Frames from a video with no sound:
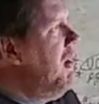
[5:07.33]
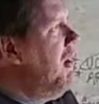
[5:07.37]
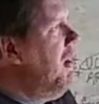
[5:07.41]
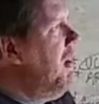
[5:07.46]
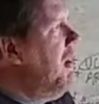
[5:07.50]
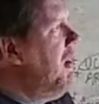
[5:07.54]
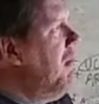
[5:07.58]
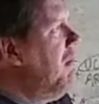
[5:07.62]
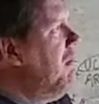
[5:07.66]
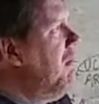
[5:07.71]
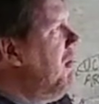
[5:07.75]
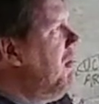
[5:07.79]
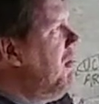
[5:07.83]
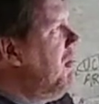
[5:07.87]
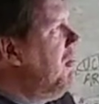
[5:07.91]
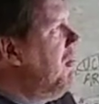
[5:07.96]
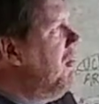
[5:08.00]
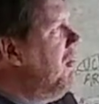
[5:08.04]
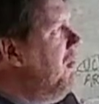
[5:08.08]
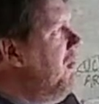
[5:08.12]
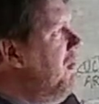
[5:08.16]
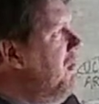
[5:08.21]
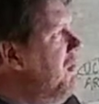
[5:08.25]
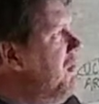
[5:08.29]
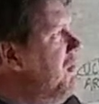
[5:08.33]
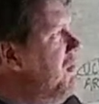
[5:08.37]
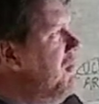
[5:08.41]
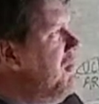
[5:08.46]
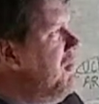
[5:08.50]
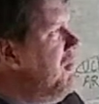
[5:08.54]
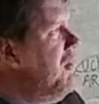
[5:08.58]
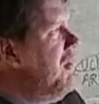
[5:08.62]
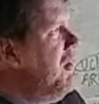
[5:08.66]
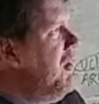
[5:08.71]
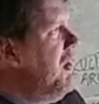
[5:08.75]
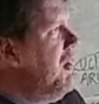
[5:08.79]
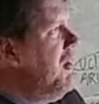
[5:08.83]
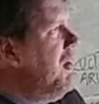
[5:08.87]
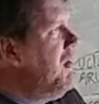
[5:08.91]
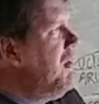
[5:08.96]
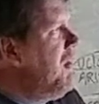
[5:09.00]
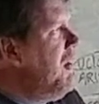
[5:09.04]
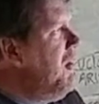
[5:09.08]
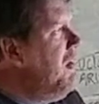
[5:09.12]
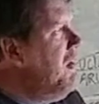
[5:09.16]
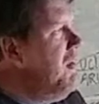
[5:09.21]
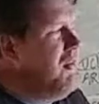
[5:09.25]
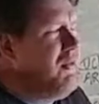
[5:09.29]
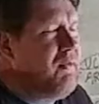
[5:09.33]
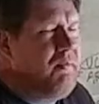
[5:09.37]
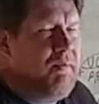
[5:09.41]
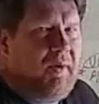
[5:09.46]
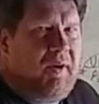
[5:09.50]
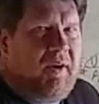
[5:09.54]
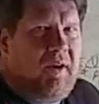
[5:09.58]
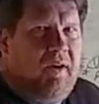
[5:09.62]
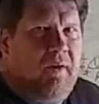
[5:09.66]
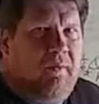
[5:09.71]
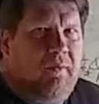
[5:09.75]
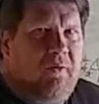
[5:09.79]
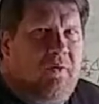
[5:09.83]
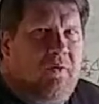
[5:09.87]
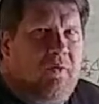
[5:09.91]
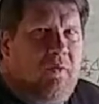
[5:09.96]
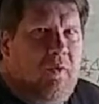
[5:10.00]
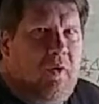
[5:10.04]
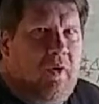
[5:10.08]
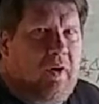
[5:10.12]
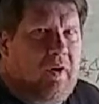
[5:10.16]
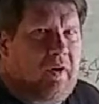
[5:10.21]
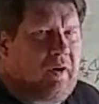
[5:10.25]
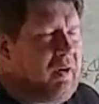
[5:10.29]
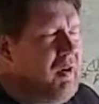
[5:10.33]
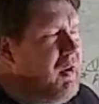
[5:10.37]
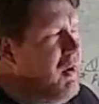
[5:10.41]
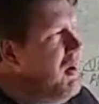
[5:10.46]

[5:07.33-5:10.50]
Uh, when you're losing, then this becomes work.